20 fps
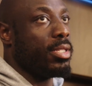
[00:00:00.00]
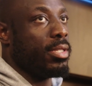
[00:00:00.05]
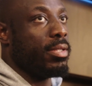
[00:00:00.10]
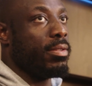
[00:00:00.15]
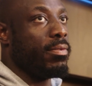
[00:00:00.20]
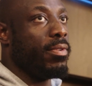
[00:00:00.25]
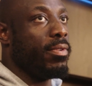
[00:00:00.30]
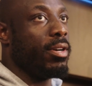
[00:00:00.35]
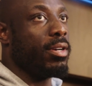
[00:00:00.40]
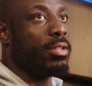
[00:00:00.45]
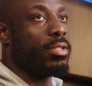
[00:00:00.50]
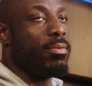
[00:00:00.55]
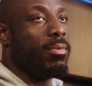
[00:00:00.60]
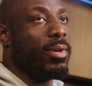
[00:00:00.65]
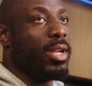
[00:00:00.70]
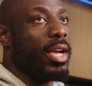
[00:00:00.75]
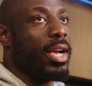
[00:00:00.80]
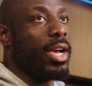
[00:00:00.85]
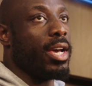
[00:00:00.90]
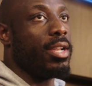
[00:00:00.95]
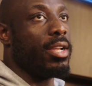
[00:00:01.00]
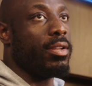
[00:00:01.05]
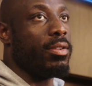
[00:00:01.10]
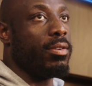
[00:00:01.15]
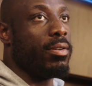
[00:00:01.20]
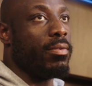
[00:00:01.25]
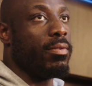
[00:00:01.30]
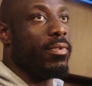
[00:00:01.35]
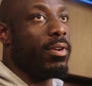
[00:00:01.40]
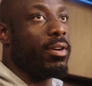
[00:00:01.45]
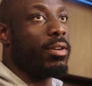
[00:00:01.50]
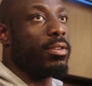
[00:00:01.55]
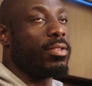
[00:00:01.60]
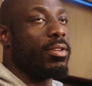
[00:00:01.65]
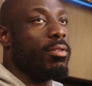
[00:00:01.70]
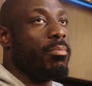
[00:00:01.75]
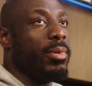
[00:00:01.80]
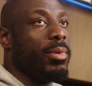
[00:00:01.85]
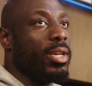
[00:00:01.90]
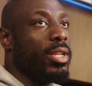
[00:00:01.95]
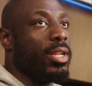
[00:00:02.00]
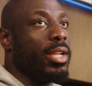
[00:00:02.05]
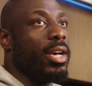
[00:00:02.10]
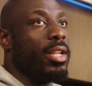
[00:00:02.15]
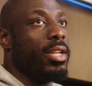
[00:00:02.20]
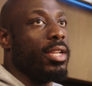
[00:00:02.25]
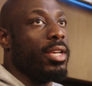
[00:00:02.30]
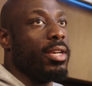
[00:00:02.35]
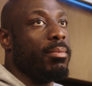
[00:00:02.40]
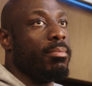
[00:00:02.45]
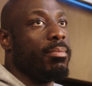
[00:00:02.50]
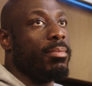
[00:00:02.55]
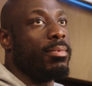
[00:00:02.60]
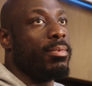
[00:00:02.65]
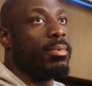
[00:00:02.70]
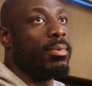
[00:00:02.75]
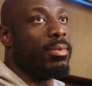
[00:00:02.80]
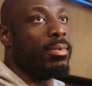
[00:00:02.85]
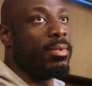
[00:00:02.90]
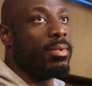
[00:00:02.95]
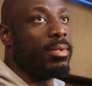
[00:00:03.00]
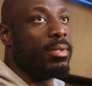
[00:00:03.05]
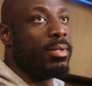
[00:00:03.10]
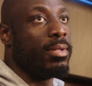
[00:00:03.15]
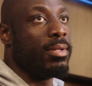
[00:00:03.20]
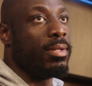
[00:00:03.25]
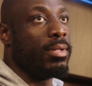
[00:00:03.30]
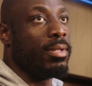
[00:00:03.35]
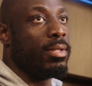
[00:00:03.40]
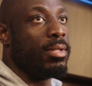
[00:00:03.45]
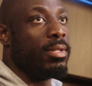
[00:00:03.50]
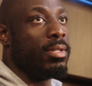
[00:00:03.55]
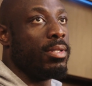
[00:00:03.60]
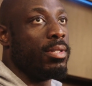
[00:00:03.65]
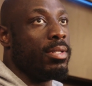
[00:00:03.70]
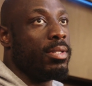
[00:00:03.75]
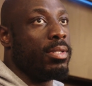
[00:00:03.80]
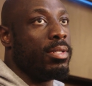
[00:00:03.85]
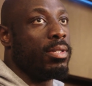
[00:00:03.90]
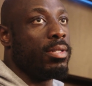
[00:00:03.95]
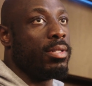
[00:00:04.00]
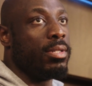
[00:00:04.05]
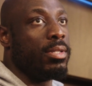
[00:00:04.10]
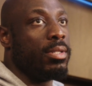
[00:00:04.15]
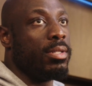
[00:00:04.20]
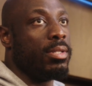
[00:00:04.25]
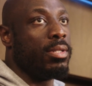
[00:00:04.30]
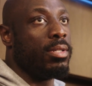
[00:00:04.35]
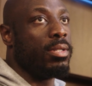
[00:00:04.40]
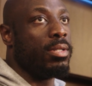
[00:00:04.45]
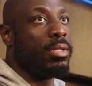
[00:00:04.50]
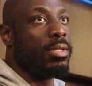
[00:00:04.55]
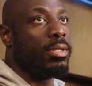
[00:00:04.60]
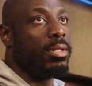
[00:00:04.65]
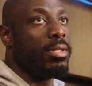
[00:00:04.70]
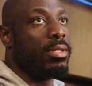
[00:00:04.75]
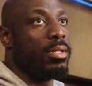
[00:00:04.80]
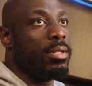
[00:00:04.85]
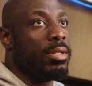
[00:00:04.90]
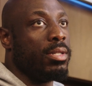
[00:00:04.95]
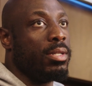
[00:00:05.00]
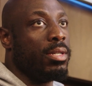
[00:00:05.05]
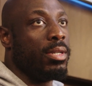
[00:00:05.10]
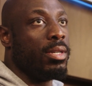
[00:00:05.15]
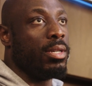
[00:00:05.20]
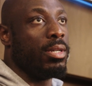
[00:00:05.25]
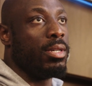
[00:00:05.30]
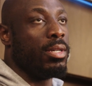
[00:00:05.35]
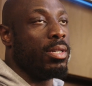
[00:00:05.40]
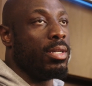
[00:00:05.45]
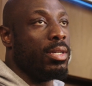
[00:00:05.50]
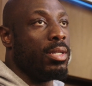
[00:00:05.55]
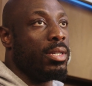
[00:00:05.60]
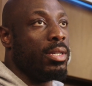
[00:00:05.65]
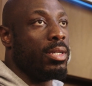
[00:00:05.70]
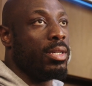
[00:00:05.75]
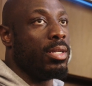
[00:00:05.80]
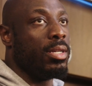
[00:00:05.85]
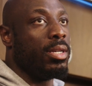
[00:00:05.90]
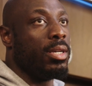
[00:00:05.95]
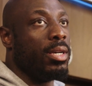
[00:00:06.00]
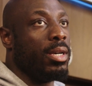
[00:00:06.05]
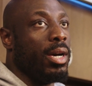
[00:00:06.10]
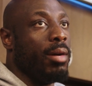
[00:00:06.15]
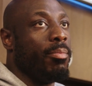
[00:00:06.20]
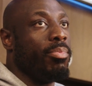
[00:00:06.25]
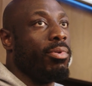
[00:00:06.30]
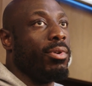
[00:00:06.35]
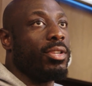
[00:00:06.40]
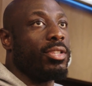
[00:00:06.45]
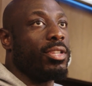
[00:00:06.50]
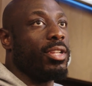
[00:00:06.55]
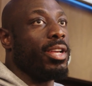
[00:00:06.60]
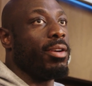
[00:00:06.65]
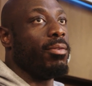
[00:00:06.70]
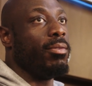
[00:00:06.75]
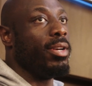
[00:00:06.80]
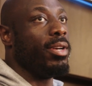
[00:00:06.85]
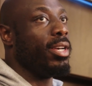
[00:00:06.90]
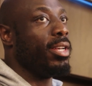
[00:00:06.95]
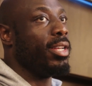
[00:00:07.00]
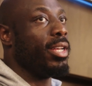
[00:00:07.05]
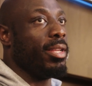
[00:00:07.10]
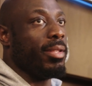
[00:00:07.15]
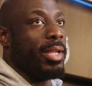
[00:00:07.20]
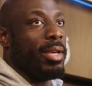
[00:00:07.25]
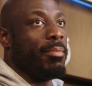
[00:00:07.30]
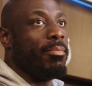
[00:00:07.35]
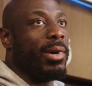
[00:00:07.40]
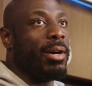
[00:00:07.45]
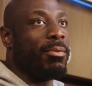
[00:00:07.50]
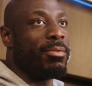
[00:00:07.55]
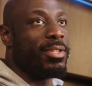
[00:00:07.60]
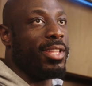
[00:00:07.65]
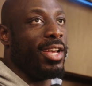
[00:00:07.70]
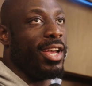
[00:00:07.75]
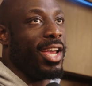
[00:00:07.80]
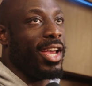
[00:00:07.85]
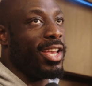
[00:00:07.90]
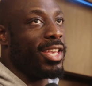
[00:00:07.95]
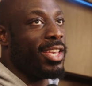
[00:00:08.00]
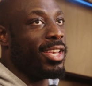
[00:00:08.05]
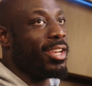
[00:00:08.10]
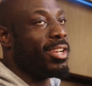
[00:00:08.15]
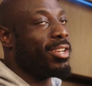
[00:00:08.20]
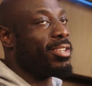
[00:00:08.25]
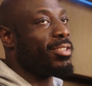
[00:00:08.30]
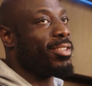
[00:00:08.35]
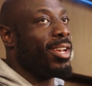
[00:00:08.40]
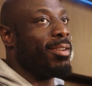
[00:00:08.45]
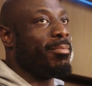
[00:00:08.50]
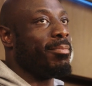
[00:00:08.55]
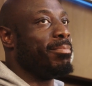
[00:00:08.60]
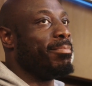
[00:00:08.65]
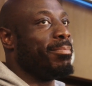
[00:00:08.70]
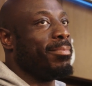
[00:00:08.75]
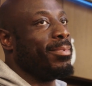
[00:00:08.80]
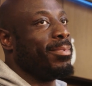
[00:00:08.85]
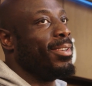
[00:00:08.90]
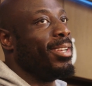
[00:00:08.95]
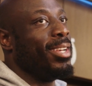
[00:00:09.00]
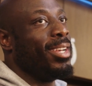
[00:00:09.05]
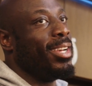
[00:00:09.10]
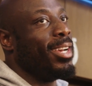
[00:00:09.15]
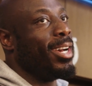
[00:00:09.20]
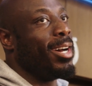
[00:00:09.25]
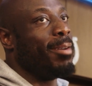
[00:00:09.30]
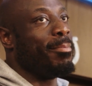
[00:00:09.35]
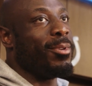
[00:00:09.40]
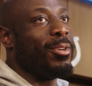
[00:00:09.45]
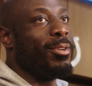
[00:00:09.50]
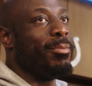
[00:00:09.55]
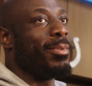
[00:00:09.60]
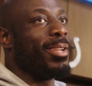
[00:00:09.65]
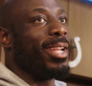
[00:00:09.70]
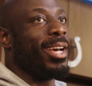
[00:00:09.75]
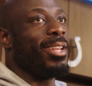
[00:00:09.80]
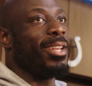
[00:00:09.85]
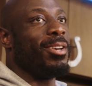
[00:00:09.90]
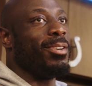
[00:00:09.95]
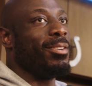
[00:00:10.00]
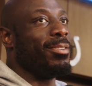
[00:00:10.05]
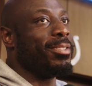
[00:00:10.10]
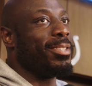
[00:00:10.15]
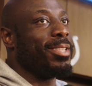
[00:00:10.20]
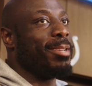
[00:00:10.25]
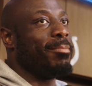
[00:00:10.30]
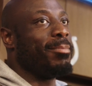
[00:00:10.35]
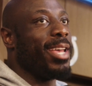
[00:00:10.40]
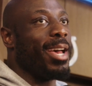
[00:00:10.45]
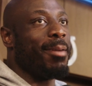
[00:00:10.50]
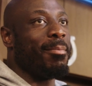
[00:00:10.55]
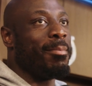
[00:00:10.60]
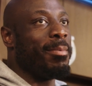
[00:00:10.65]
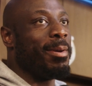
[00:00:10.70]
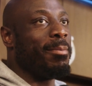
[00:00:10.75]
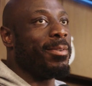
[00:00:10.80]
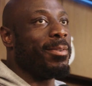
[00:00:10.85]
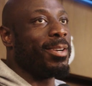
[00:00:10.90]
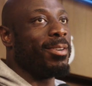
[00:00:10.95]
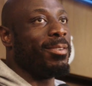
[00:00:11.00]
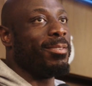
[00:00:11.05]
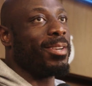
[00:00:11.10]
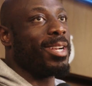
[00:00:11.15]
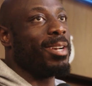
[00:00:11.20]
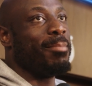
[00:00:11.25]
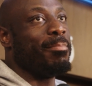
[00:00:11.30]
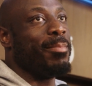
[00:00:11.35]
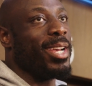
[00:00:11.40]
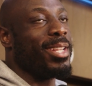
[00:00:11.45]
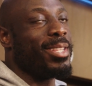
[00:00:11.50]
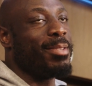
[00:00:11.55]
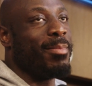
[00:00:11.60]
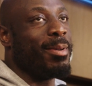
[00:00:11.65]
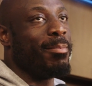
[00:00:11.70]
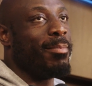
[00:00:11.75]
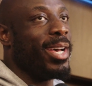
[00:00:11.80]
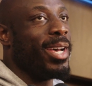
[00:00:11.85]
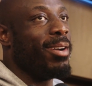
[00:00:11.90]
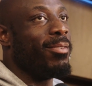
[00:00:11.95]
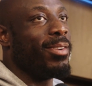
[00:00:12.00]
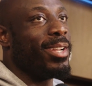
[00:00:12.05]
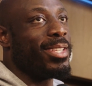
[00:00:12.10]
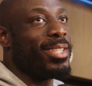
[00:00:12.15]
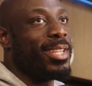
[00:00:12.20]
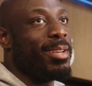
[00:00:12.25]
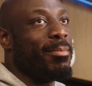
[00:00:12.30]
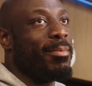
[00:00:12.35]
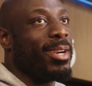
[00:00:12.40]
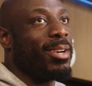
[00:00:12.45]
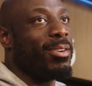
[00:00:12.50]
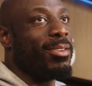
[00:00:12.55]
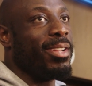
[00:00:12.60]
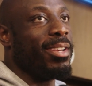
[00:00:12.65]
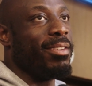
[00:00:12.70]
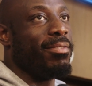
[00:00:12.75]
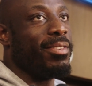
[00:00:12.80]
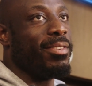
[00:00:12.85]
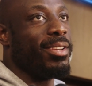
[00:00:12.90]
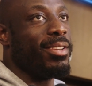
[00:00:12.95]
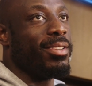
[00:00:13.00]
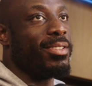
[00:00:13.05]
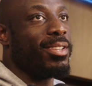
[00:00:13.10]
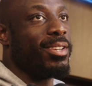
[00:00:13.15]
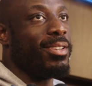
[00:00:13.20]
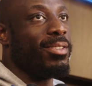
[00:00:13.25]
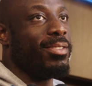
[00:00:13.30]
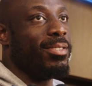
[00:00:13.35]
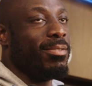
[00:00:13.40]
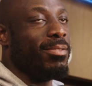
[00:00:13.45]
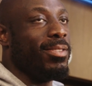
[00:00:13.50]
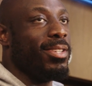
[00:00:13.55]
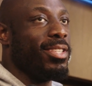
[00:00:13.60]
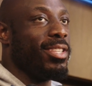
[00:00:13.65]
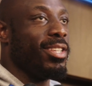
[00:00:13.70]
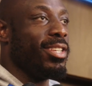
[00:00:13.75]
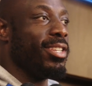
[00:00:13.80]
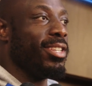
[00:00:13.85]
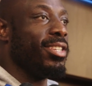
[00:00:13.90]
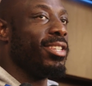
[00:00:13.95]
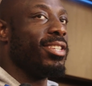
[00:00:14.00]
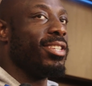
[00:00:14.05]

Just focus on what I got to do and focus on me and not them. Will memories come flooding back when you get out there, though? And I'm pretty sure they will. I was there 8 years, so I'm human. I know some type of memory going to come back to my mind when I step back on that field, so we'll see.